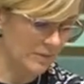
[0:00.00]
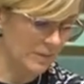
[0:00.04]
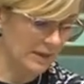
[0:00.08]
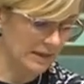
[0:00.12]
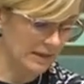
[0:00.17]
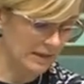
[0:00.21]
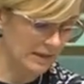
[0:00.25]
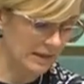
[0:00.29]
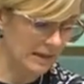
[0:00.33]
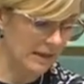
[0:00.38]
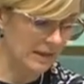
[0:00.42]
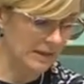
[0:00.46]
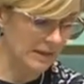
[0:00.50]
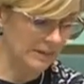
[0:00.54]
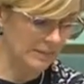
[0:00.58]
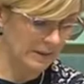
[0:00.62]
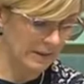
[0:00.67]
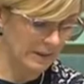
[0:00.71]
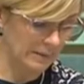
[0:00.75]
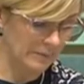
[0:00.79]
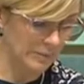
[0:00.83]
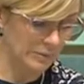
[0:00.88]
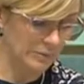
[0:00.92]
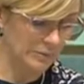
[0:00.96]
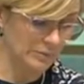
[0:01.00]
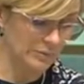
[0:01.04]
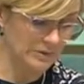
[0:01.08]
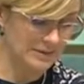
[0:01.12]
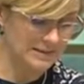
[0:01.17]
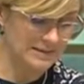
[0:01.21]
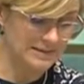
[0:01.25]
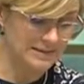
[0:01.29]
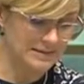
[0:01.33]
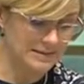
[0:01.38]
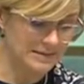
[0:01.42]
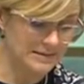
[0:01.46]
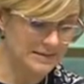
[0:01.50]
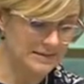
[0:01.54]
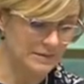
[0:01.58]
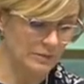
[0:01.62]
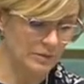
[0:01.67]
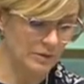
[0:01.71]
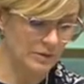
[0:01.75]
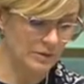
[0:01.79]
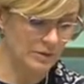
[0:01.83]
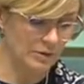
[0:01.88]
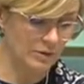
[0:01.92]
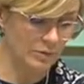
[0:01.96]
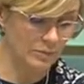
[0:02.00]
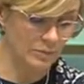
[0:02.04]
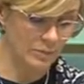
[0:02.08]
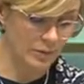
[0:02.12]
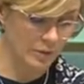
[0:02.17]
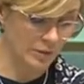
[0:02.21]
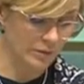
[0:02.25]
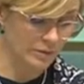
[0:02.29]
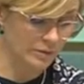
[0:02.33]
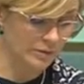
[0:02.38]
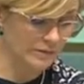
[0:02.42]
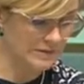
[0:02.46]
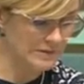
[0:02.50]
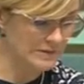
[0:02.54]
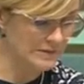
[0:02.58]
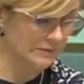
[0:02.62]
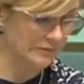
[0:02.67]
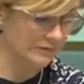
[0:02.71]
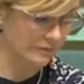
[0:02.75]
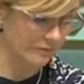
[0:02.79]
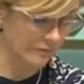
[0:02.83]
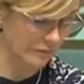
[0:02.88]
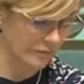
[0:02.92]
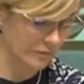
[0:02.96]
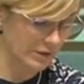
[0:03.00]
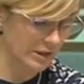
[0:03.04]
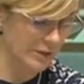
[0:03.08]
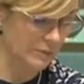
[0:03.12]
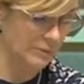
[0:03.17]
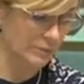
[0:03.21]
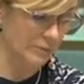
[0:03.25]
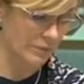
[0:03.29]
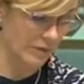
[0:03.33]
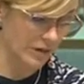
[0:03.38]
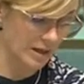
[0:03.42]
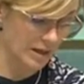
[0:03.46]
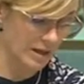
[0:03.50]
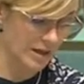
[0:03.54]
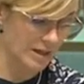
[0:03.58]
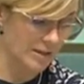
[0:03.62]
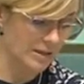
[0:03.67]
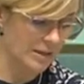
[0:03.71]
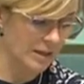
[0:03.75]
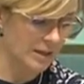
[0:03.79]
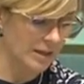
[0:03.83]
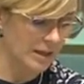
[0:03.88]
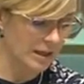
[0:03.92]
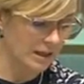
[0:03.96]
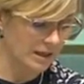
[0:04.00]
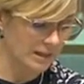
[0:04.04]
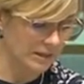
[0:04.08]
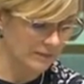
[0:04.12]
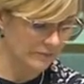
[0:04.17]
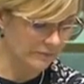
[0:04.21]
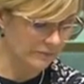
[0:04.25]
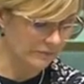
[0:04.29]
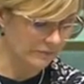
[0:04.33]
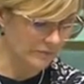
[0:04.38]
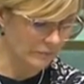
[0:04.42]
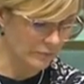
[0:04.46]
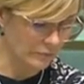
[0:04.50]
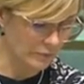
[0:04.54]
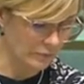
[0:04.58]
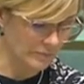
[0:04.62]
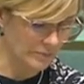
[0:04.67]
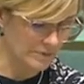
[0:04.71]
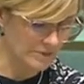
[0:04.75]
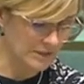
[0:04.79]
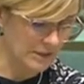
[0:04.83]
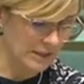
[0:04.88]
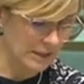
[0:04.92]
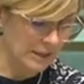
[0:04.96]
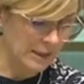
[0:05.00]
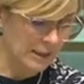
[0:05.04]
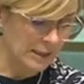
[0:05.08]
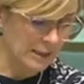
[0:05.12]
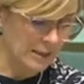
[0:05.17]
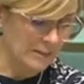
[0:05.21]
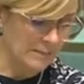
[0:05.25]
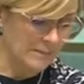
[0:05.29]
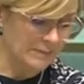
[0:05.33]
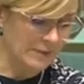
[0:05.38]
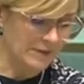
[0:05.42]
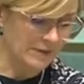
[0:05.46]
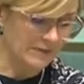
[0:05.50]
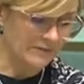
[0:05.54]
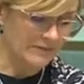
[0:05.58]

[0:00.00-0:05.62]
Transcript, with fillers: Bungala people, consistent with the components of free, prior and informed, but the